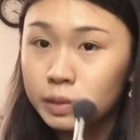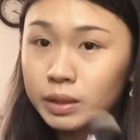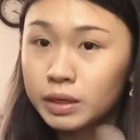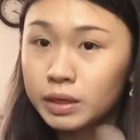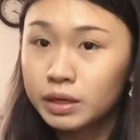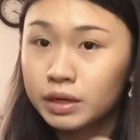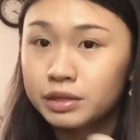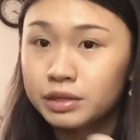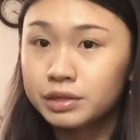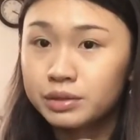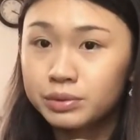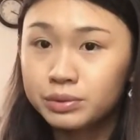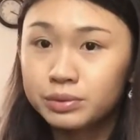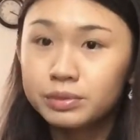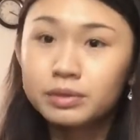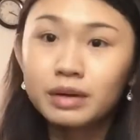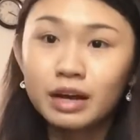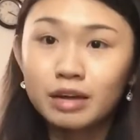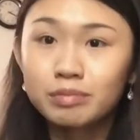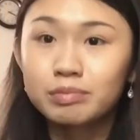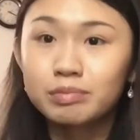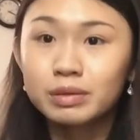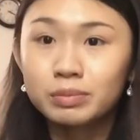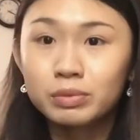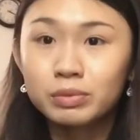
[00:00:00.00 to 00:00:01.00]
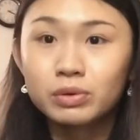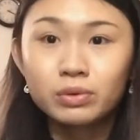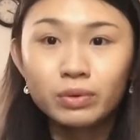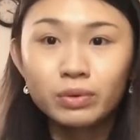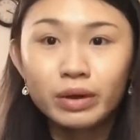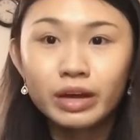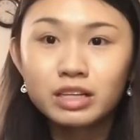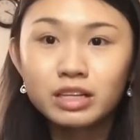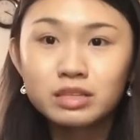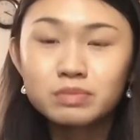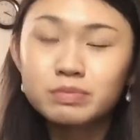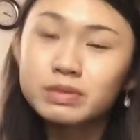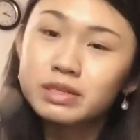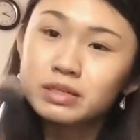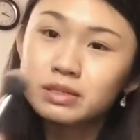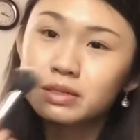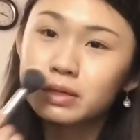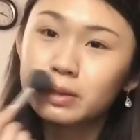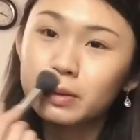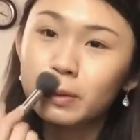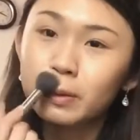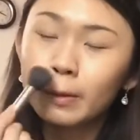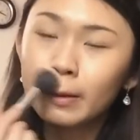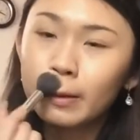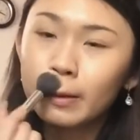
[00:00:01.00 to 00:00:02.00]
I do have people who hate me
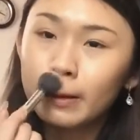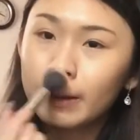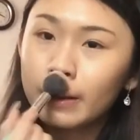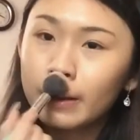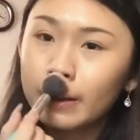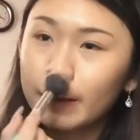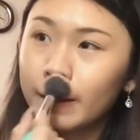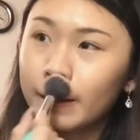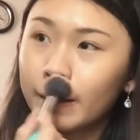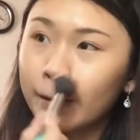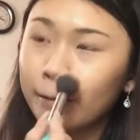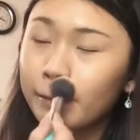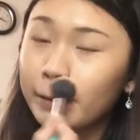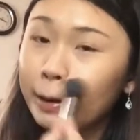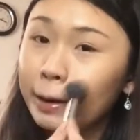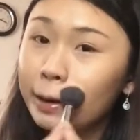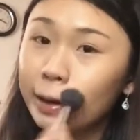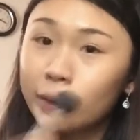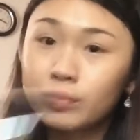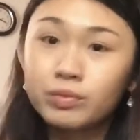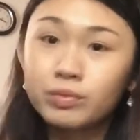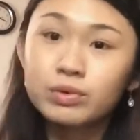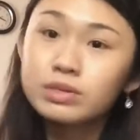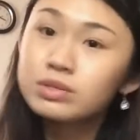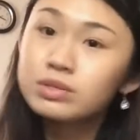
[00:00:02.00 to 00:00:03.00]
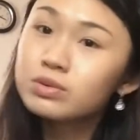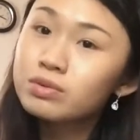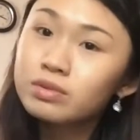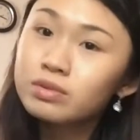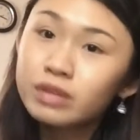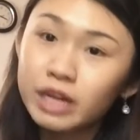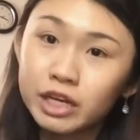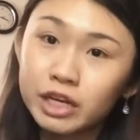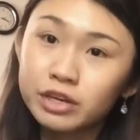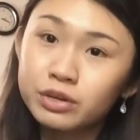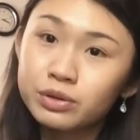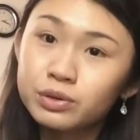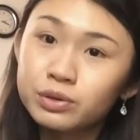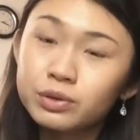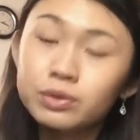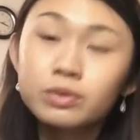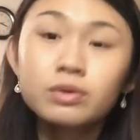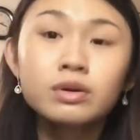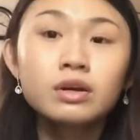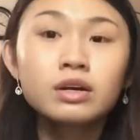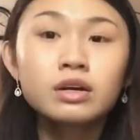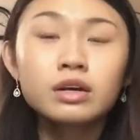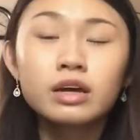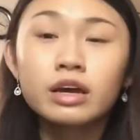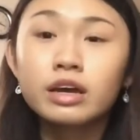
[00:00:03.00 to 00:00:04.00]
still. Not everyone's gonna like you,
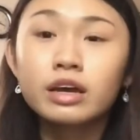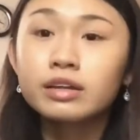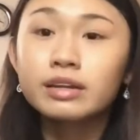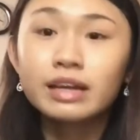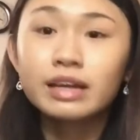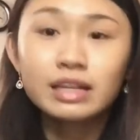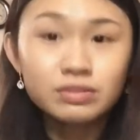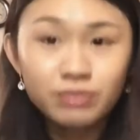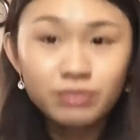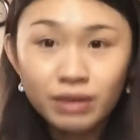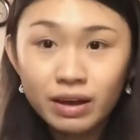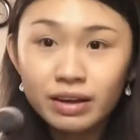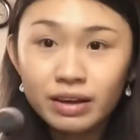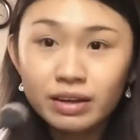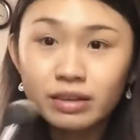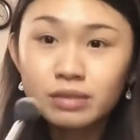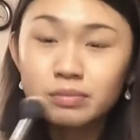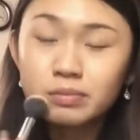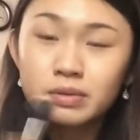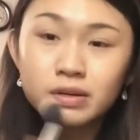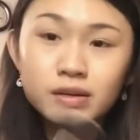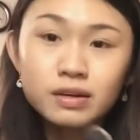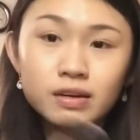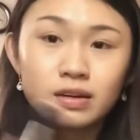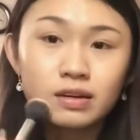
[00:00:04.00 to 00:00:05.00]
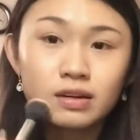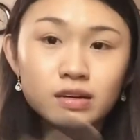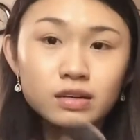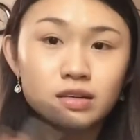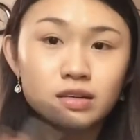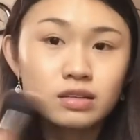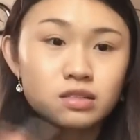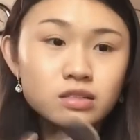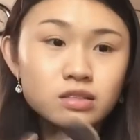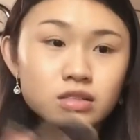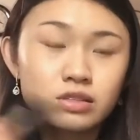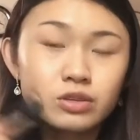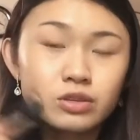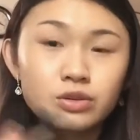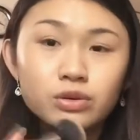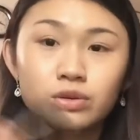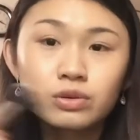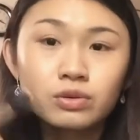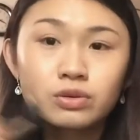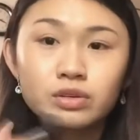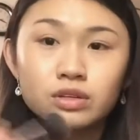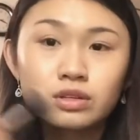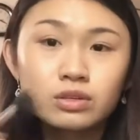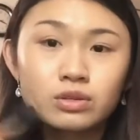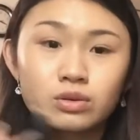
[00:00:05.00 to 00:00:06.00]
and that's fine, because you
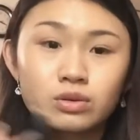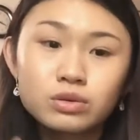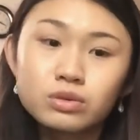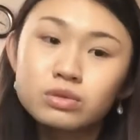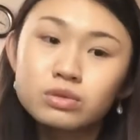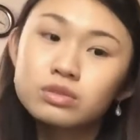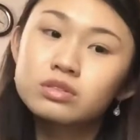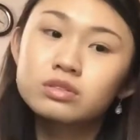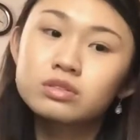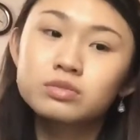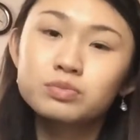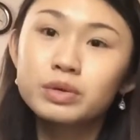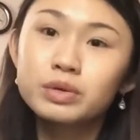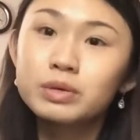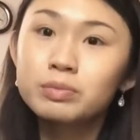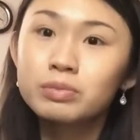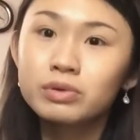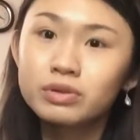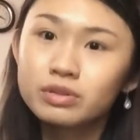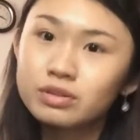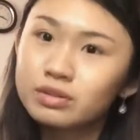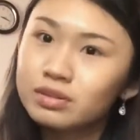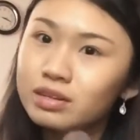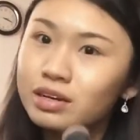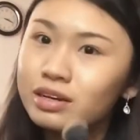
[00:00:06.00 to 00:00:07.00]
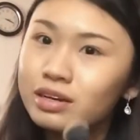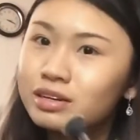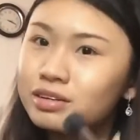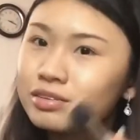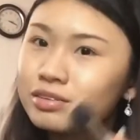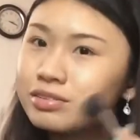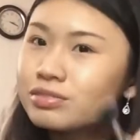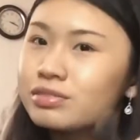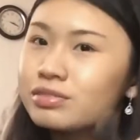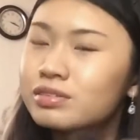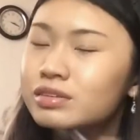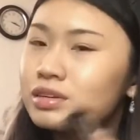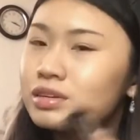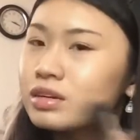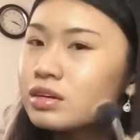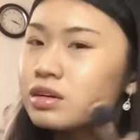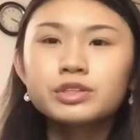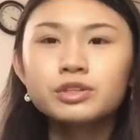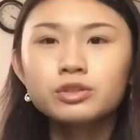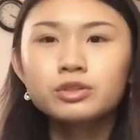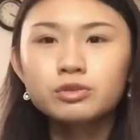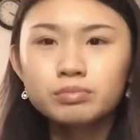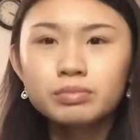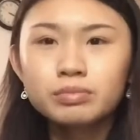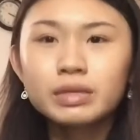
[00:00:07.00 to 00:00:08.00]
don't need those people in your life.
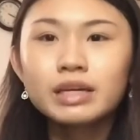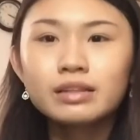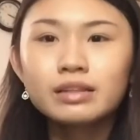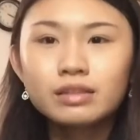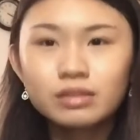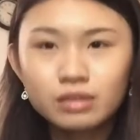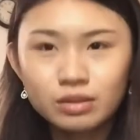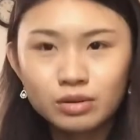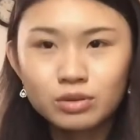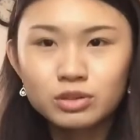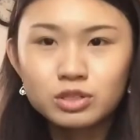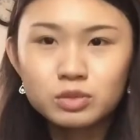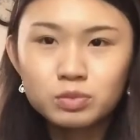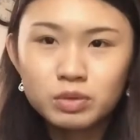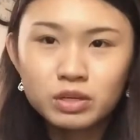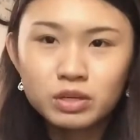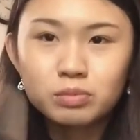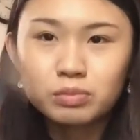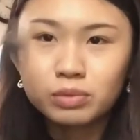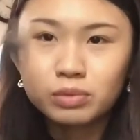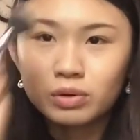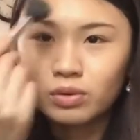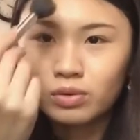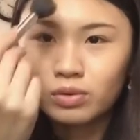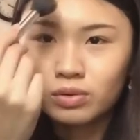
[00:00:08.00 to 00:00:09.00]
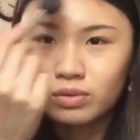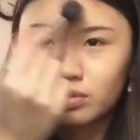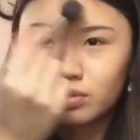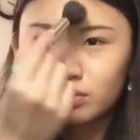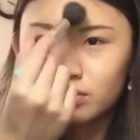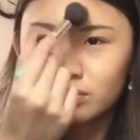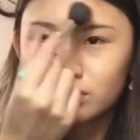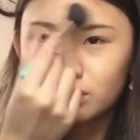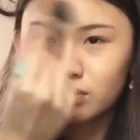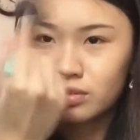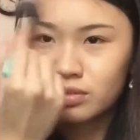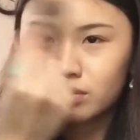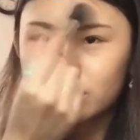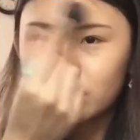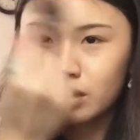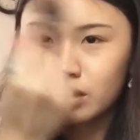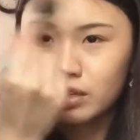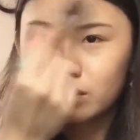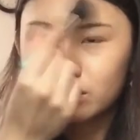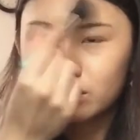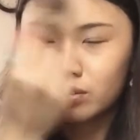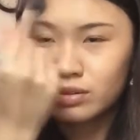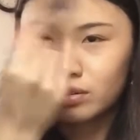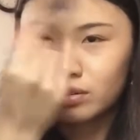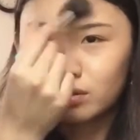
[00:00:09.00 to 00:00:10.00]
You'll meet those people
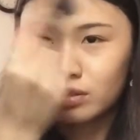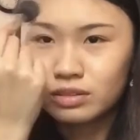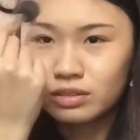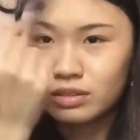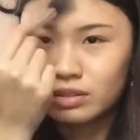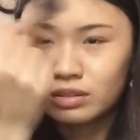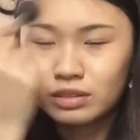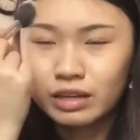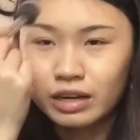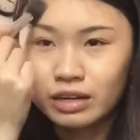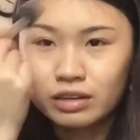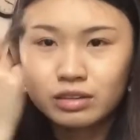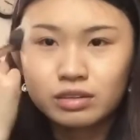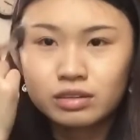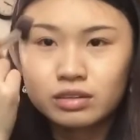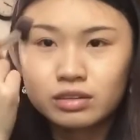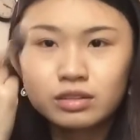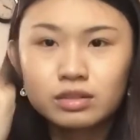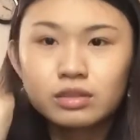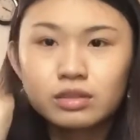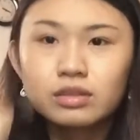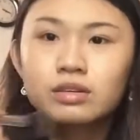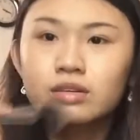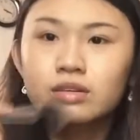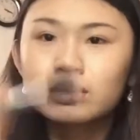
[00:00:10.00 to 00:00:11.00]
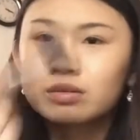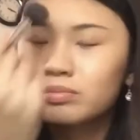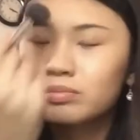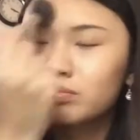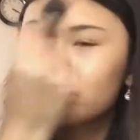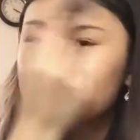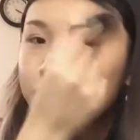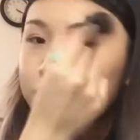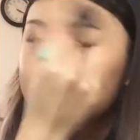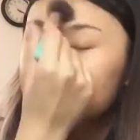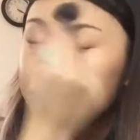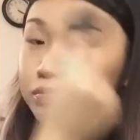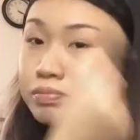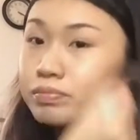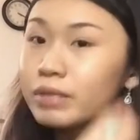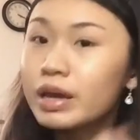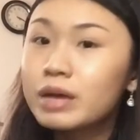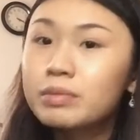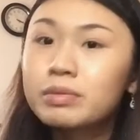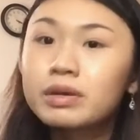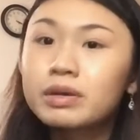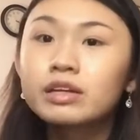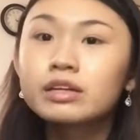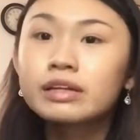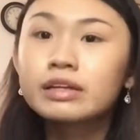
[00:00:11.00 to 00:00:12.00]
in your, like,
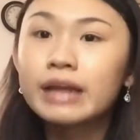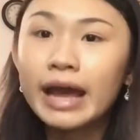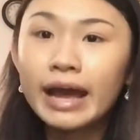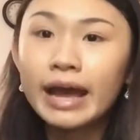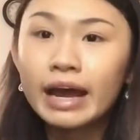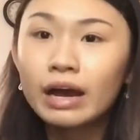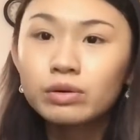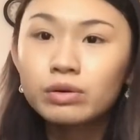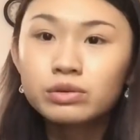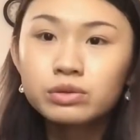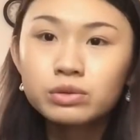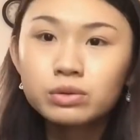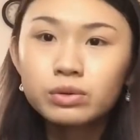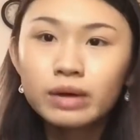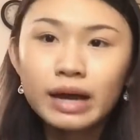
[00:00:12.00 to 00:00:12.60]
maybe now you